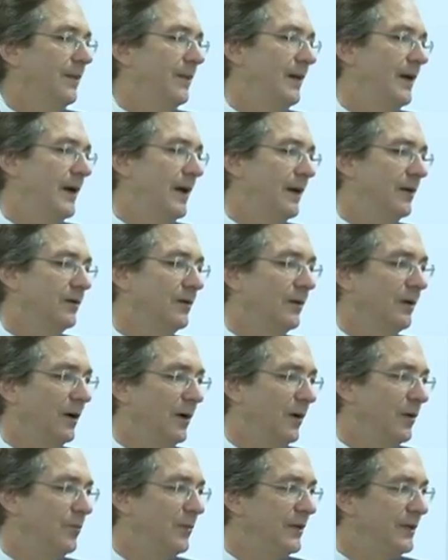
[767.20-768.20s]
that
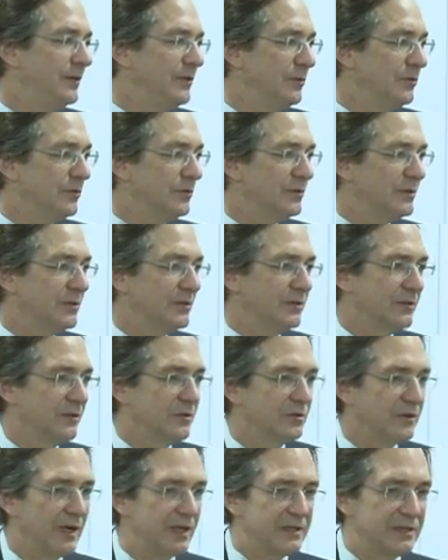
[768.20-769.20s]
uh, reduces the
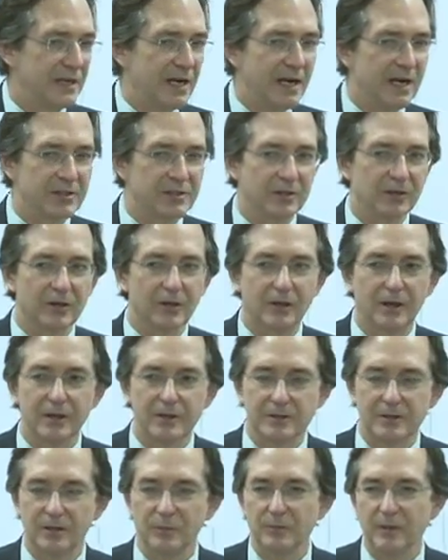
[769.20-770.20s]
transaction
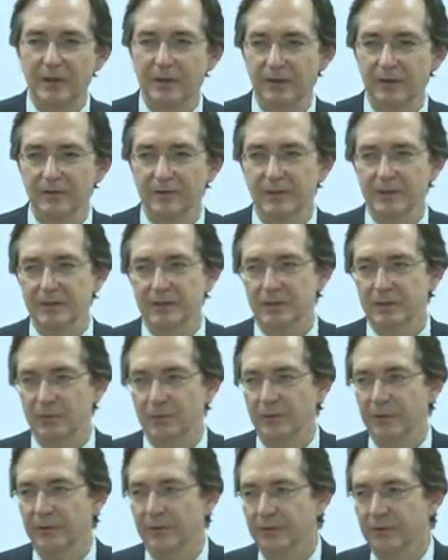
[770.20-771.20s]
costs that many of us
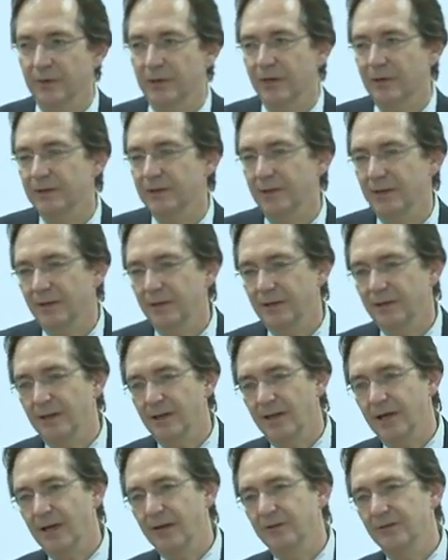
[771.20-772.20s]
experience in our daily
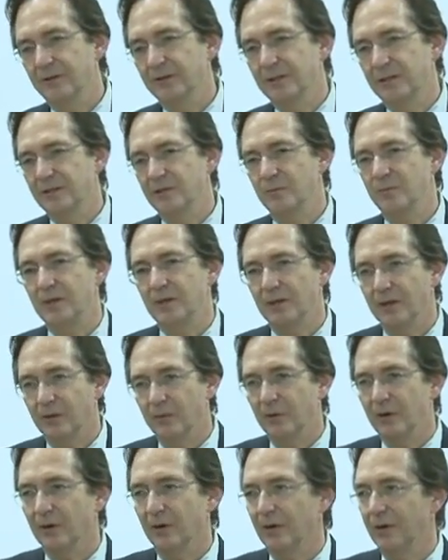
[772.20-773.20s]
lives. It doesn't mean
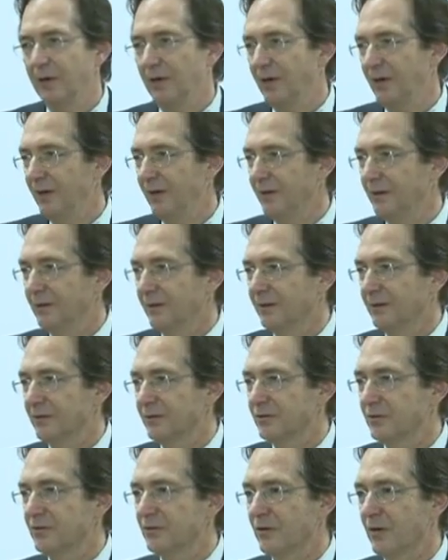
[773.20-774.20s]
that we ought not
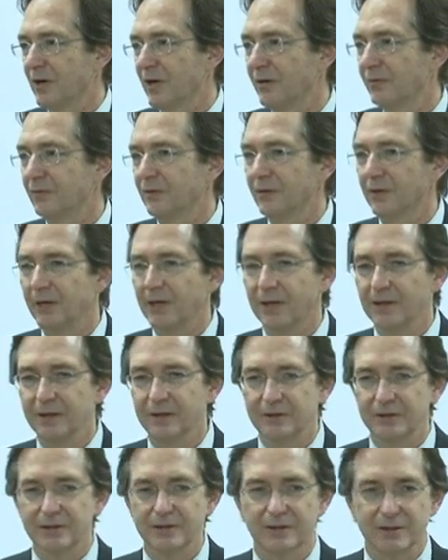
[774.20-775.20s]
strive for that.
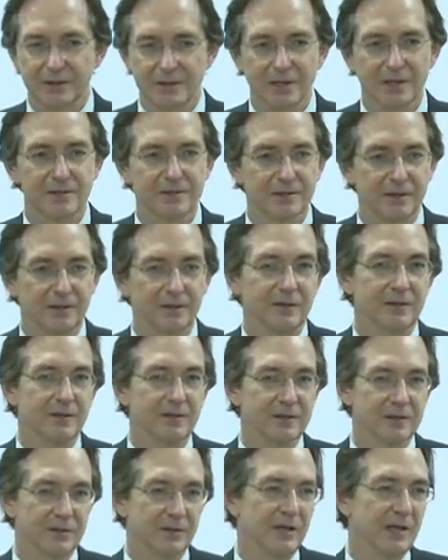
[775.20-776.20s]
It suggests that
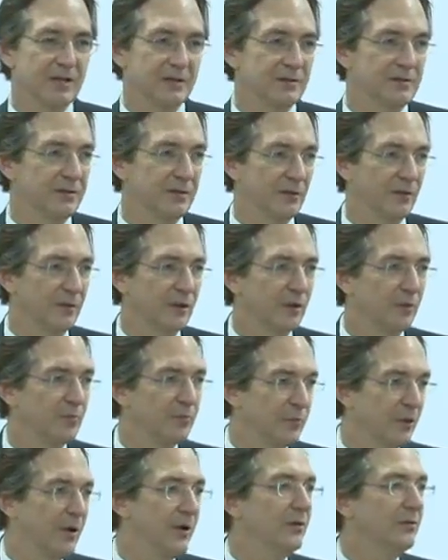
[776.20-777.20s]
these are necessary
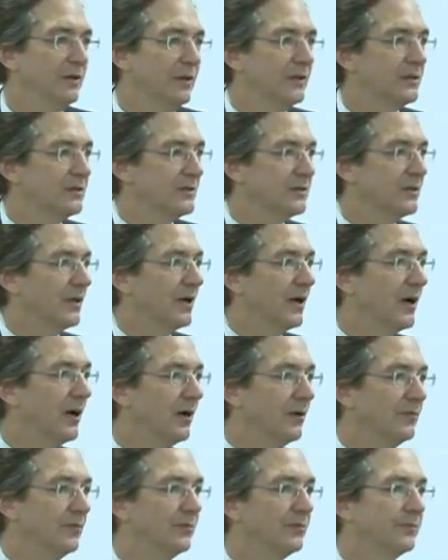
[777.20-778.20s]
components
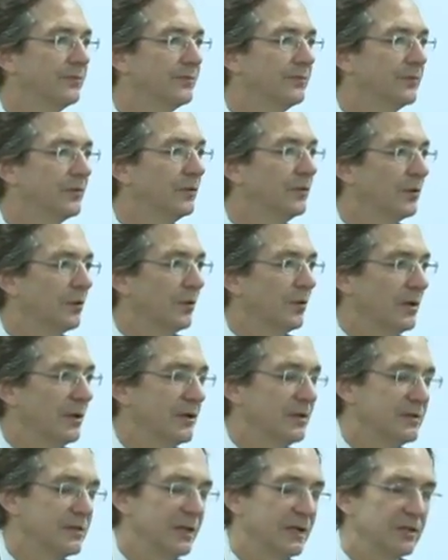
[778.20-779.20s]
of good
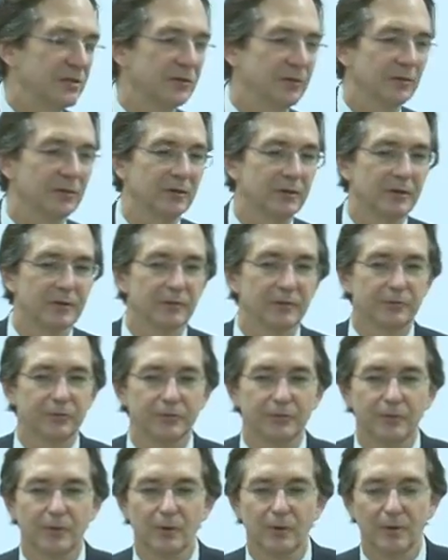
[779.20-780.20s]
organizational
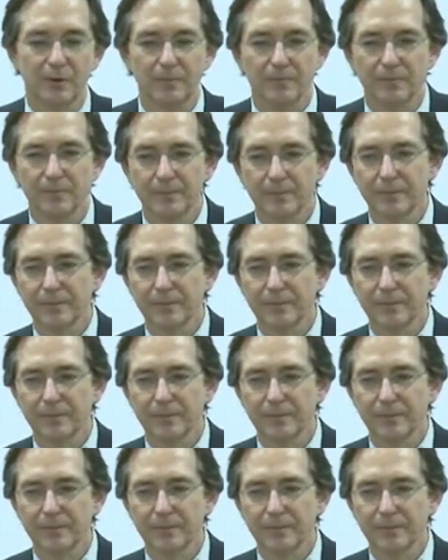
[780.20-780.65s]
form.